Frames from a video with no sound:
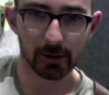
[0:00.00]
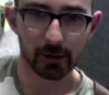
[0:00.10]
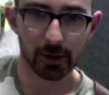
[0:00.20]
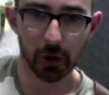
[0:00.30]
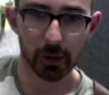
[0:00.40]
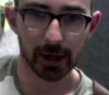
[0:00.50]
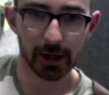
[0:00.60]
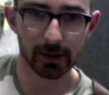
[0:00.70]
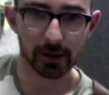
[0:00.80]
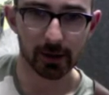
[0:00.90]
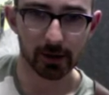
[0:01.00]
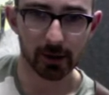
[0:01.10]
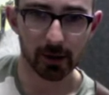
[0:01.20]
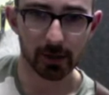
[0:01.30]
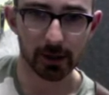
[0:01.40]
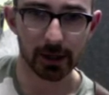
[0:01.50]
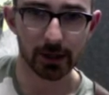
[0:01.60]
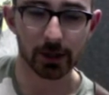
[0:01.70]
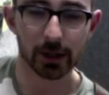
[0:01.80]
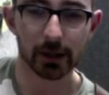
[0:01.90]
the open A, the open D
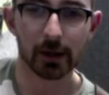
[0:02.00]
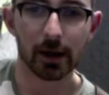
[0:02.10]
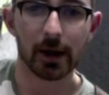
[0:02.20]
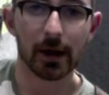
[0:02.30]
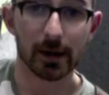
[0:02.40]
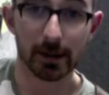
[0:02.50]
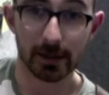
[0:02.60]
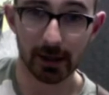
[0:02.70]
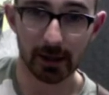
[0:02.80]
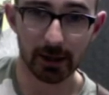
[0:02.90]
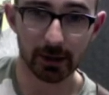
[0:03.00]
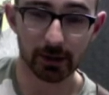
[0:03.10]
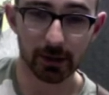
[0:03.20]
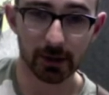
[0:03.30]
string, and a D natural.